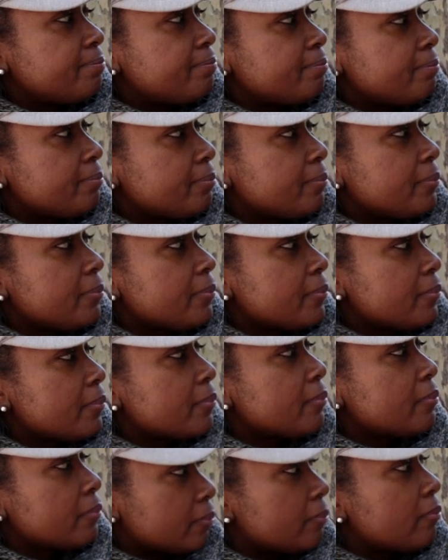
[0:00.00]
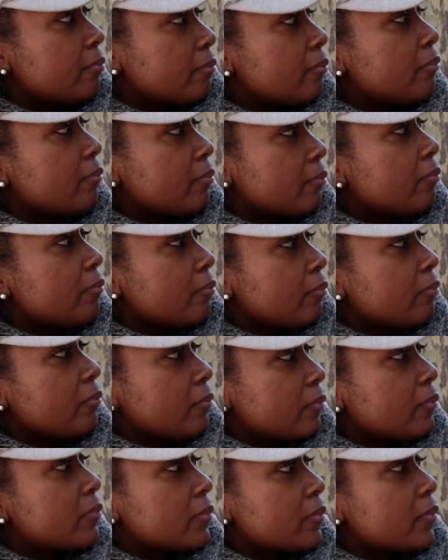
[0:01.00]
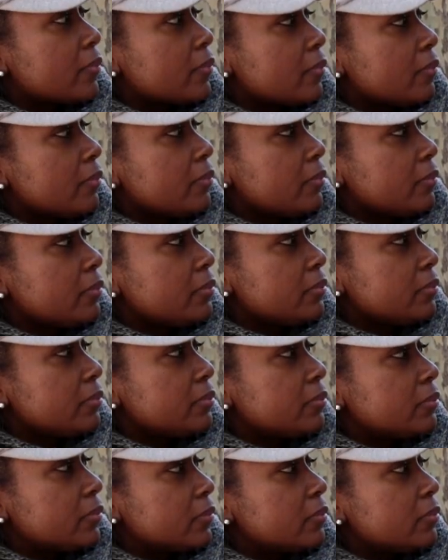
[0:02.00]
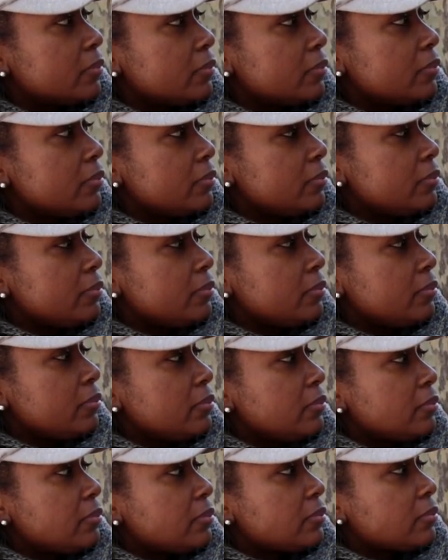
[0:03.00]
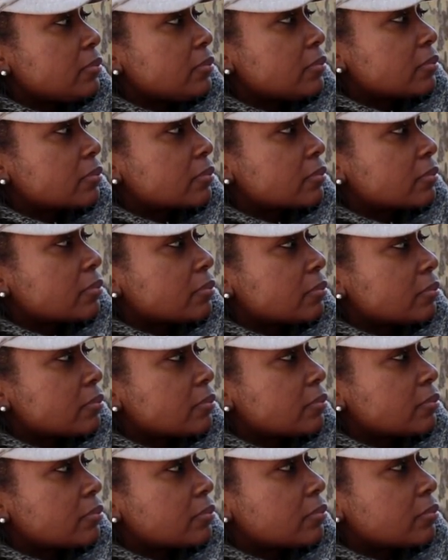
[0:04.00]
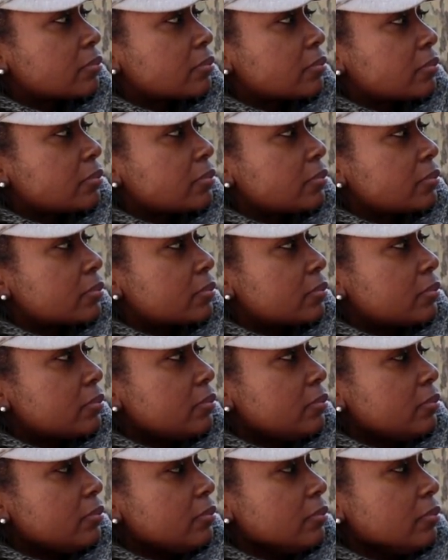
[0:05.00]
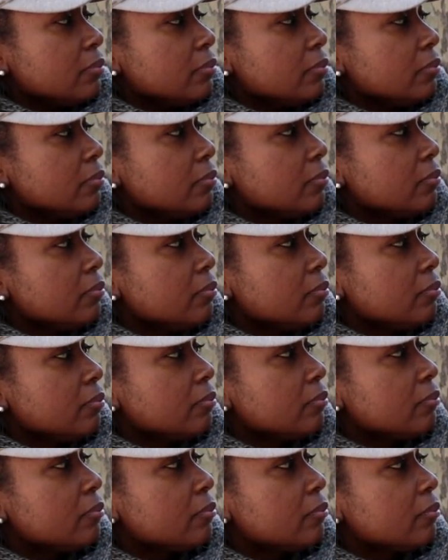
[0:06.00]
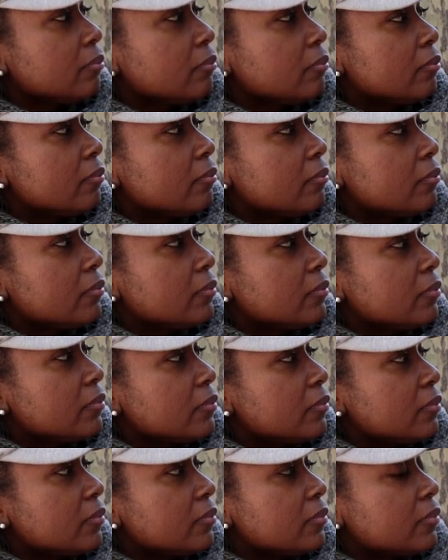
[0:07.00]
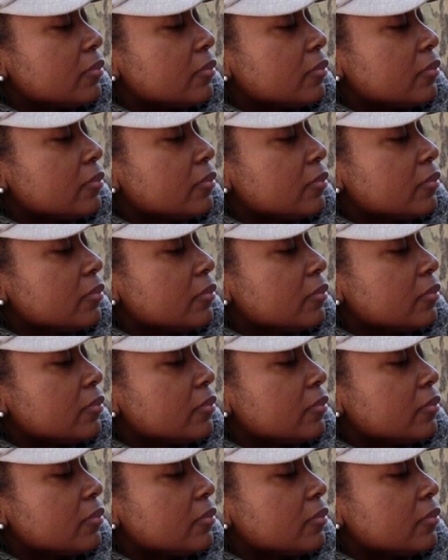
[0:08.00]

This person isn't speaking.